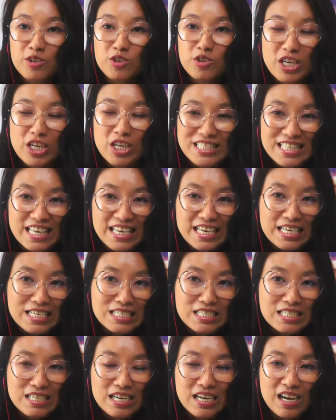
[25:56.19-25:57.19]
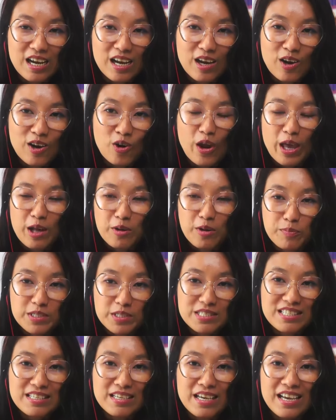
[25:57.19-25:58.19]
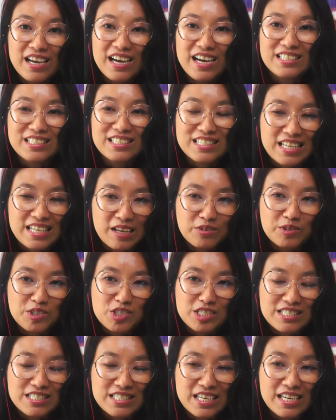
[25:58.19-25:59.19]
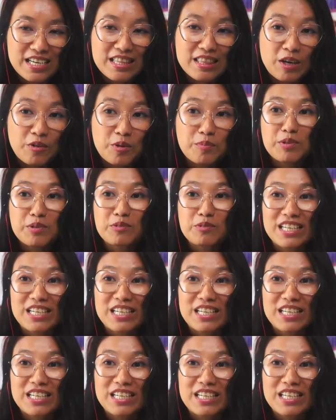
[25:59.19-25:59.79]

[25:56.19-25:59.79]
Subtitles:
translate or help us understand what she's saying, that would be